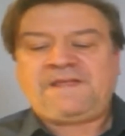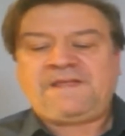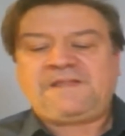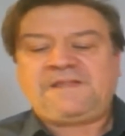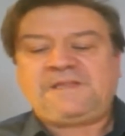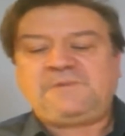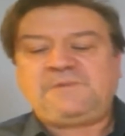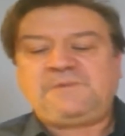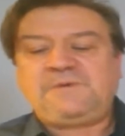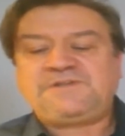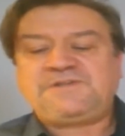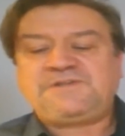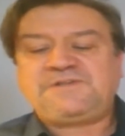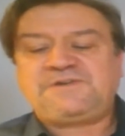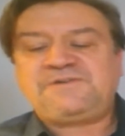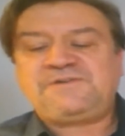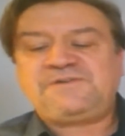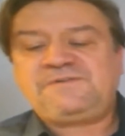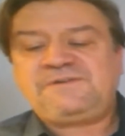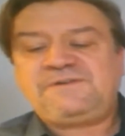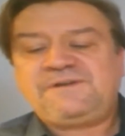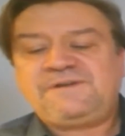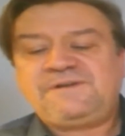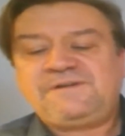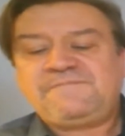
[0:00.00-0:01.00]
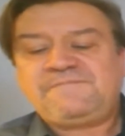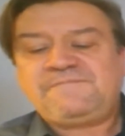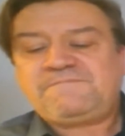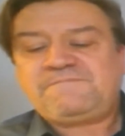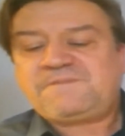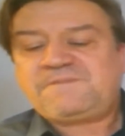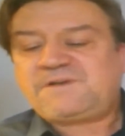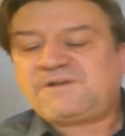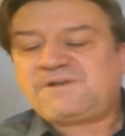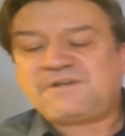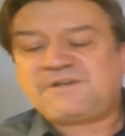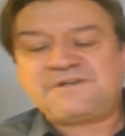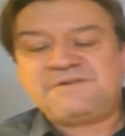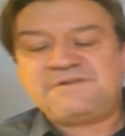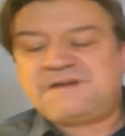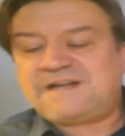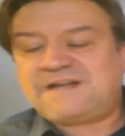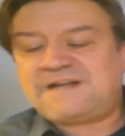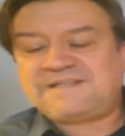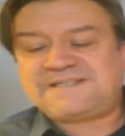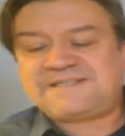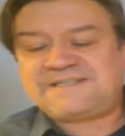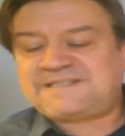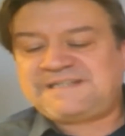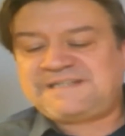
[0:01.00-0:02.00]
The wizard could
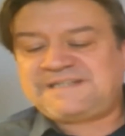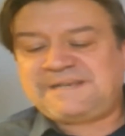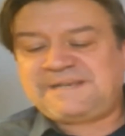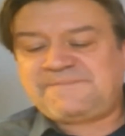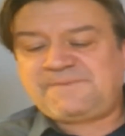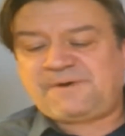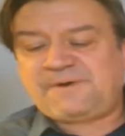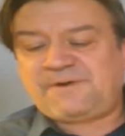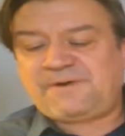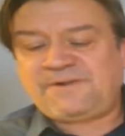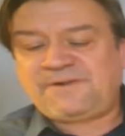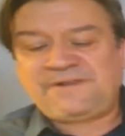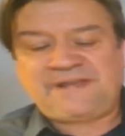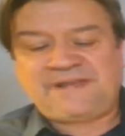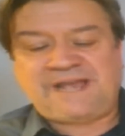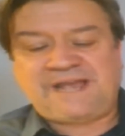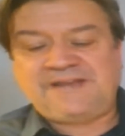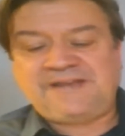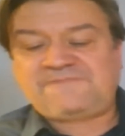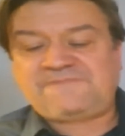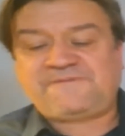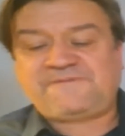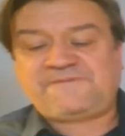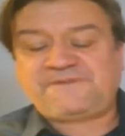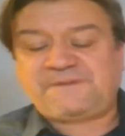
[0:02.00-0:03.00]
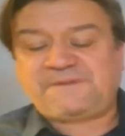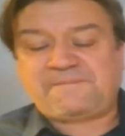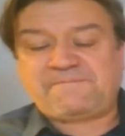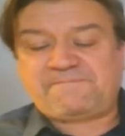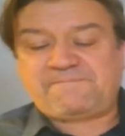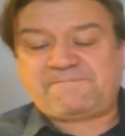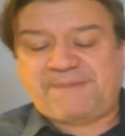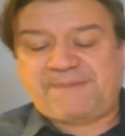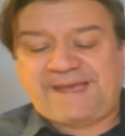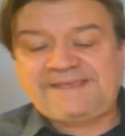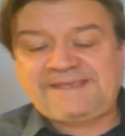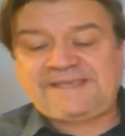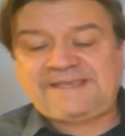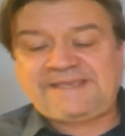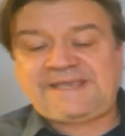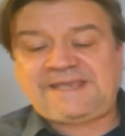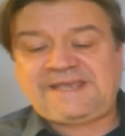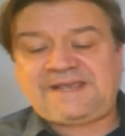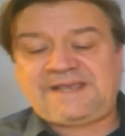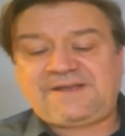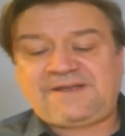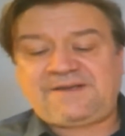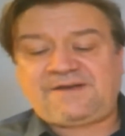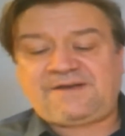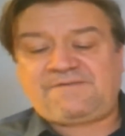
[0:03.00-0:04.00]
not sleep all night for the
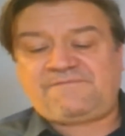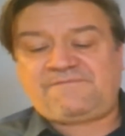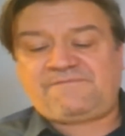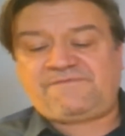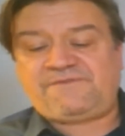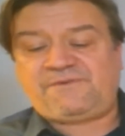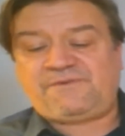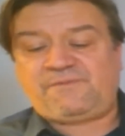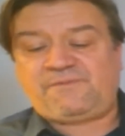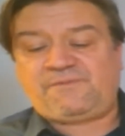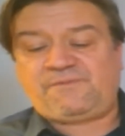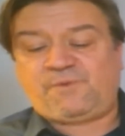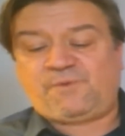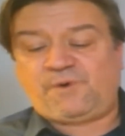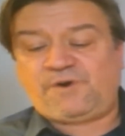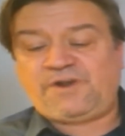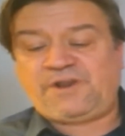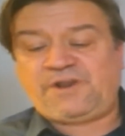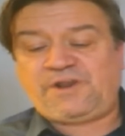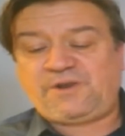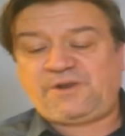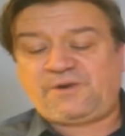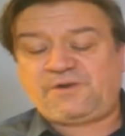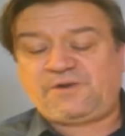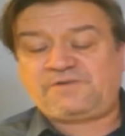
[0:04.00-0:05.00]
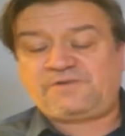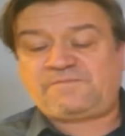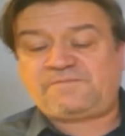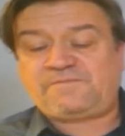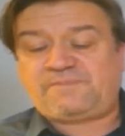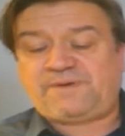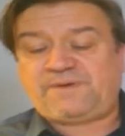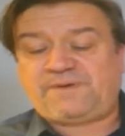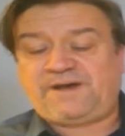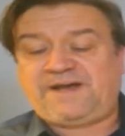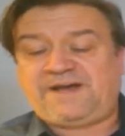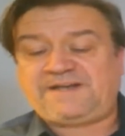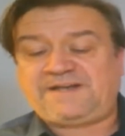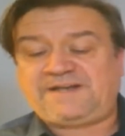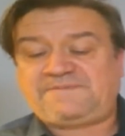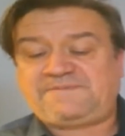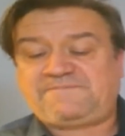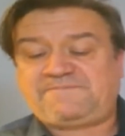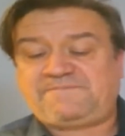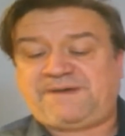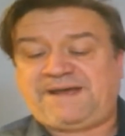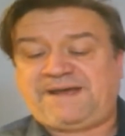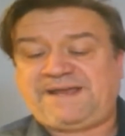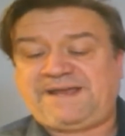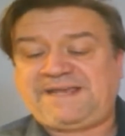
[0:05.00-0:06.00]
banging of the warty old pot
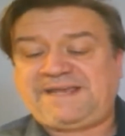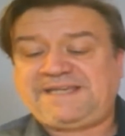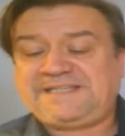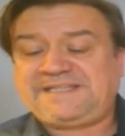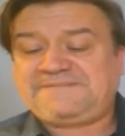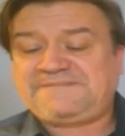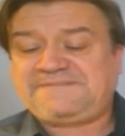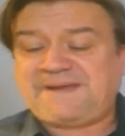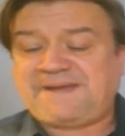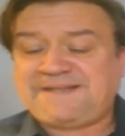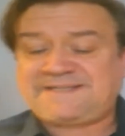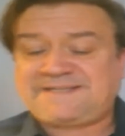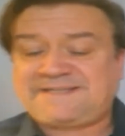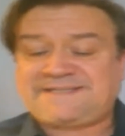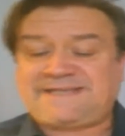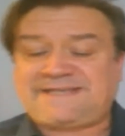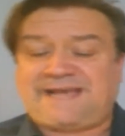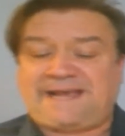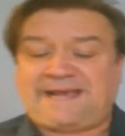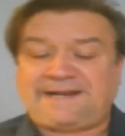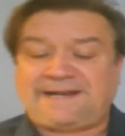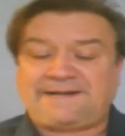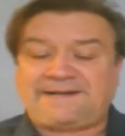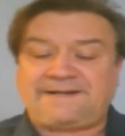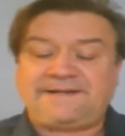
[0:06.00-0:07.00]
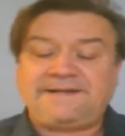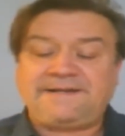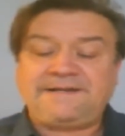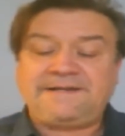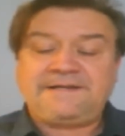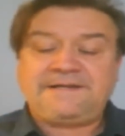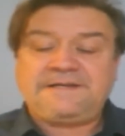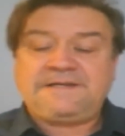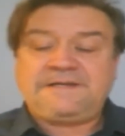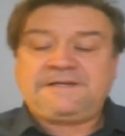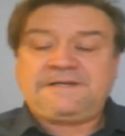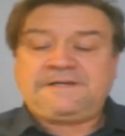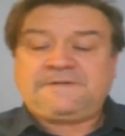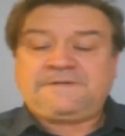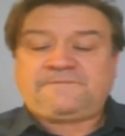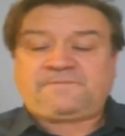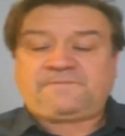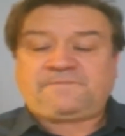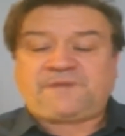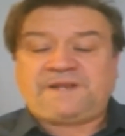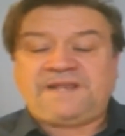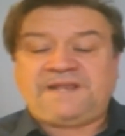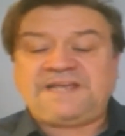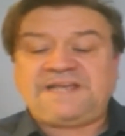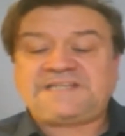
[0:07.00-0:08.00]
by his bedside.
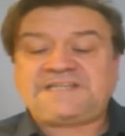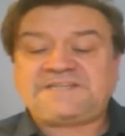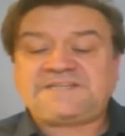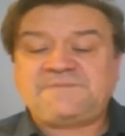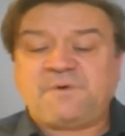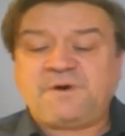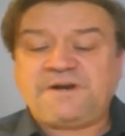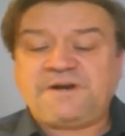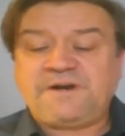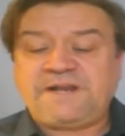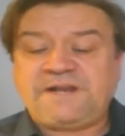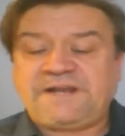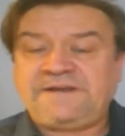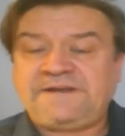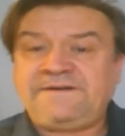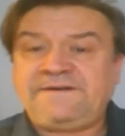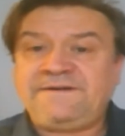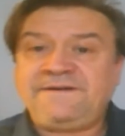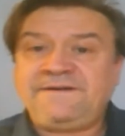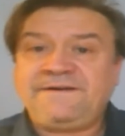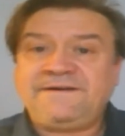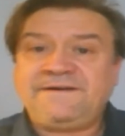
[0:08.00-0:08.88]
The next morning,